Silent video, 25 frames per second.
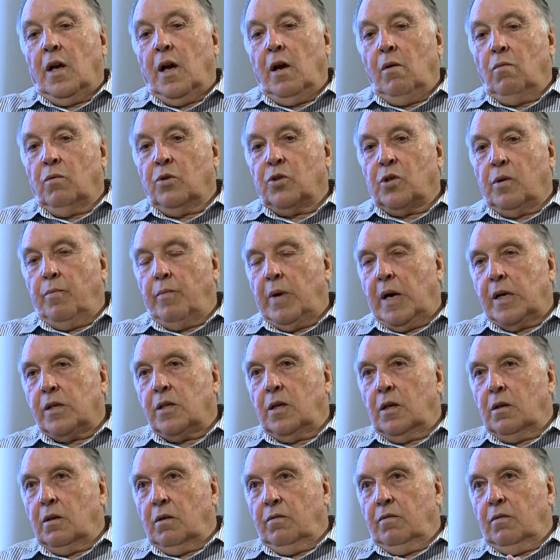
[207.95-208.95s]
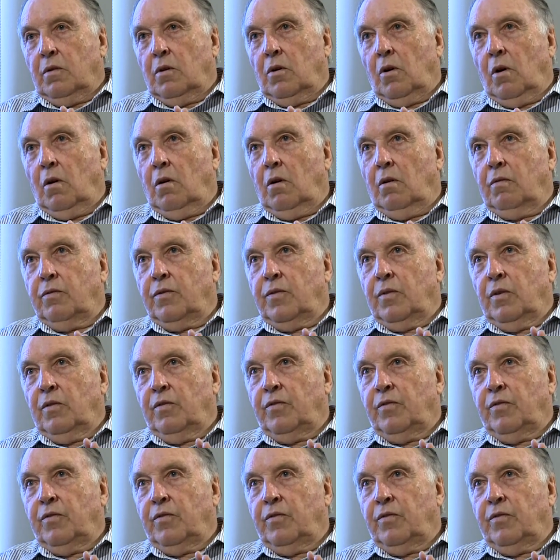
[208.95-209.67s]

it was a matter of